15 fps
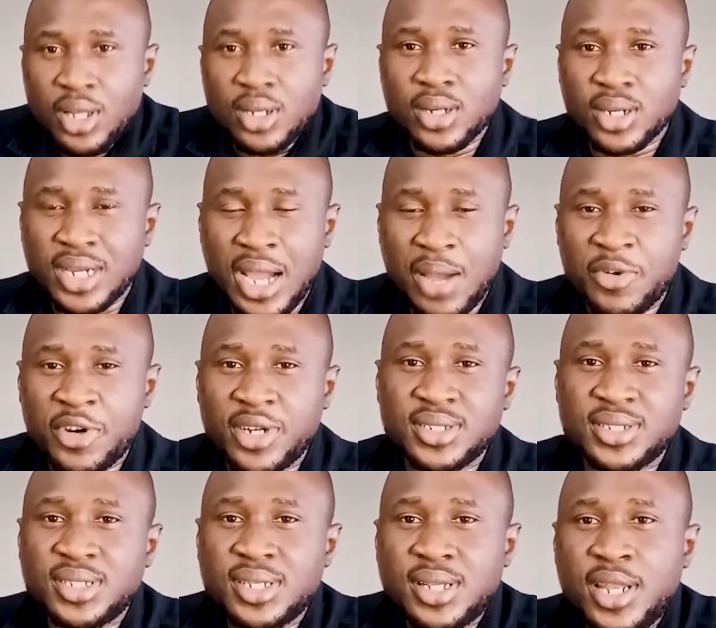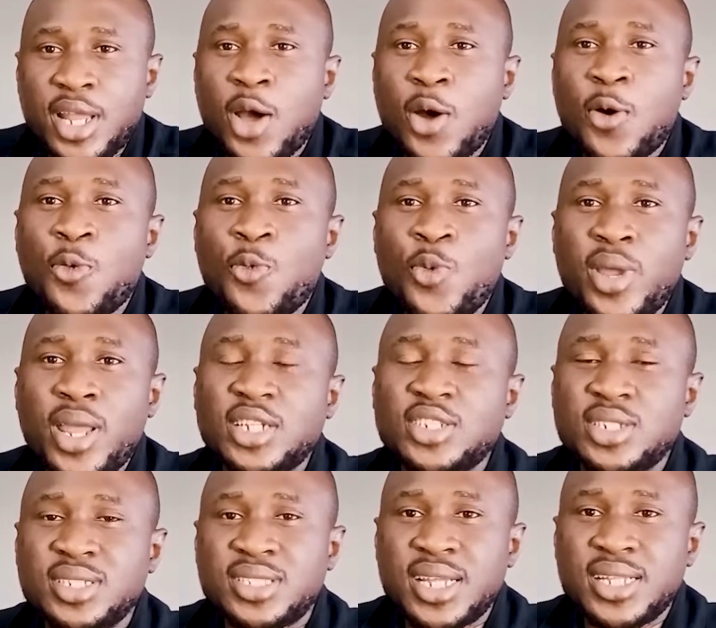The cameras. Now, when I
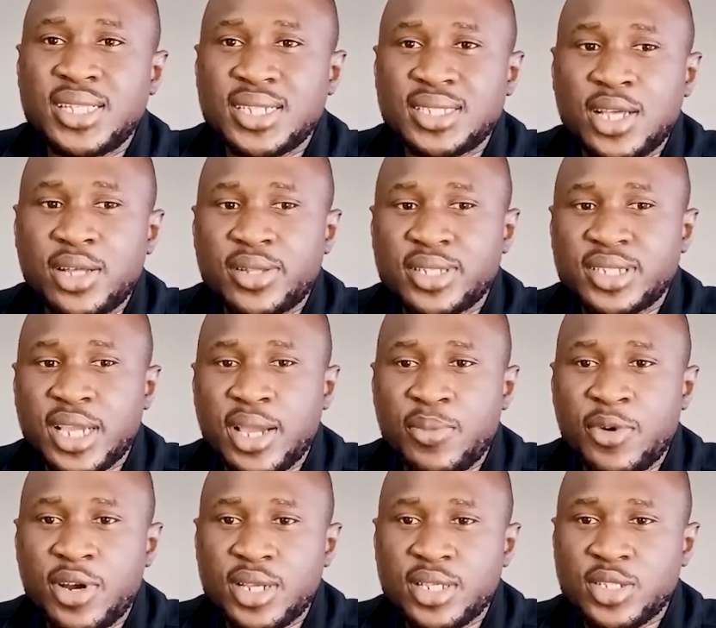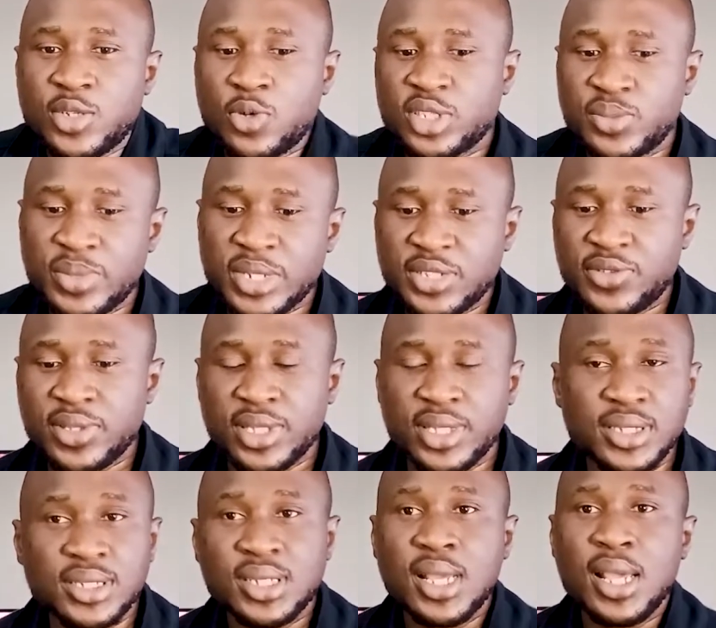actually started testing out these cameras, it was mixed
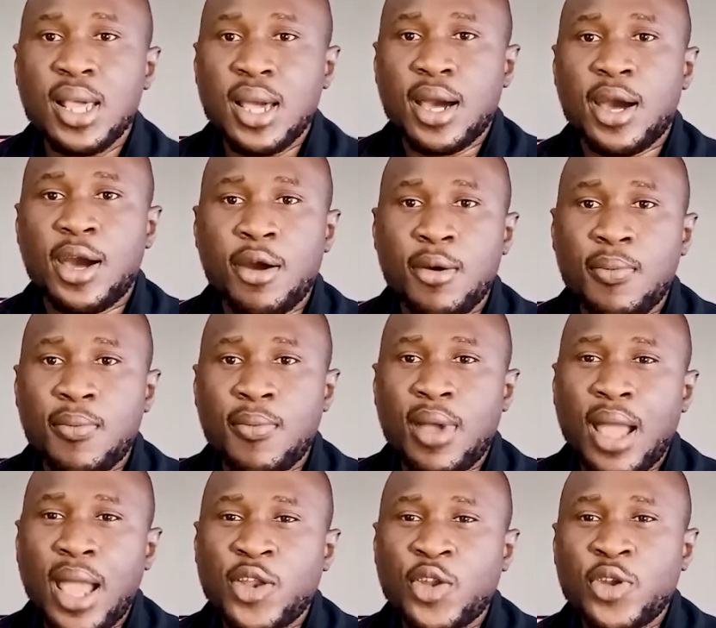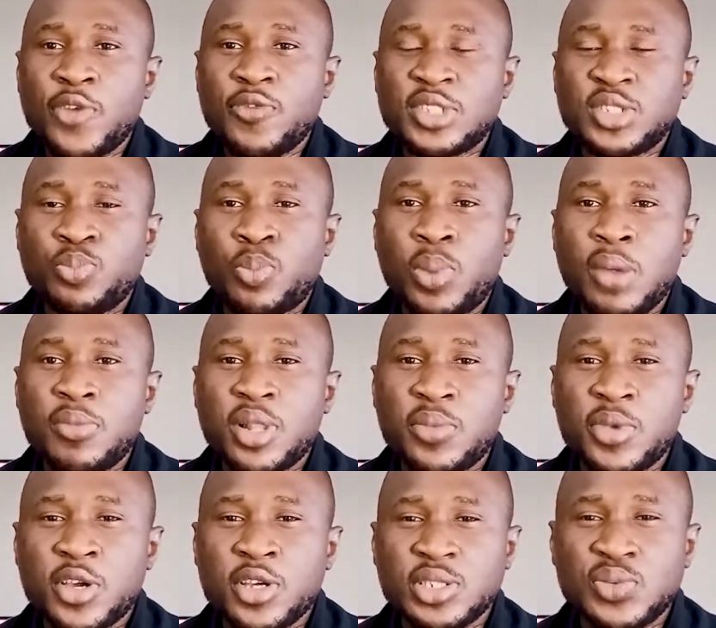feelings. I don't know if it's primarily
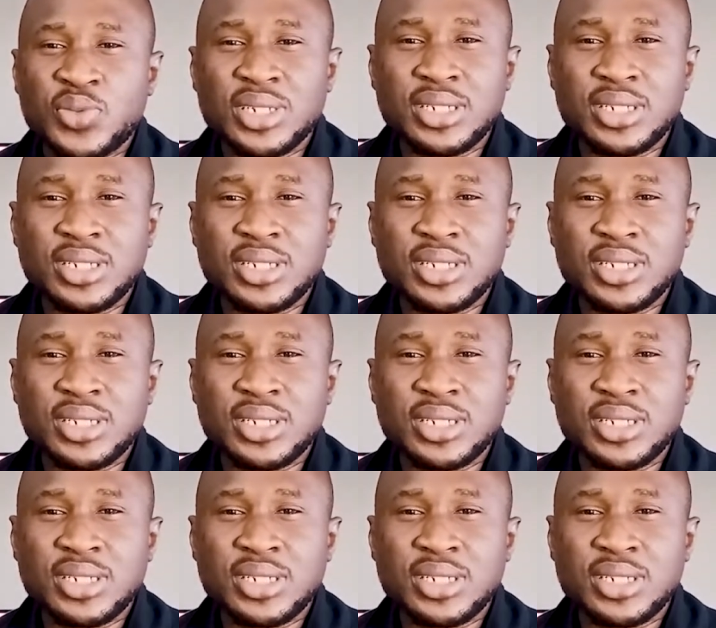because of the